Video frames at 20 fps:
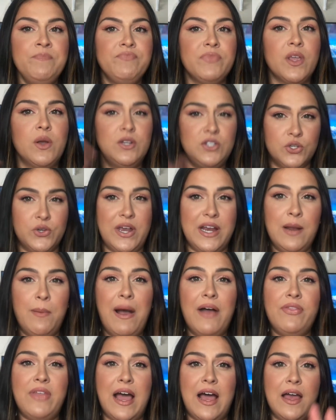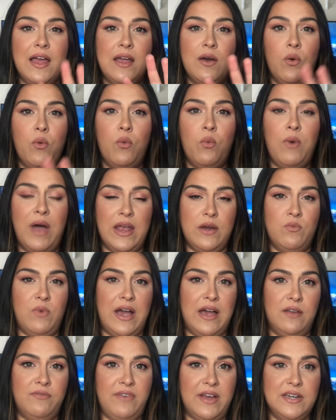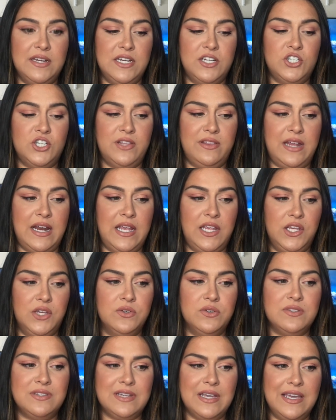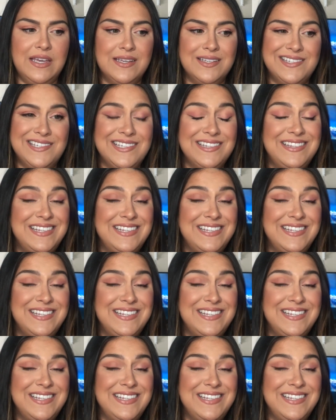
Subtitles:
what's great about that Wet n Wild foundation that I used is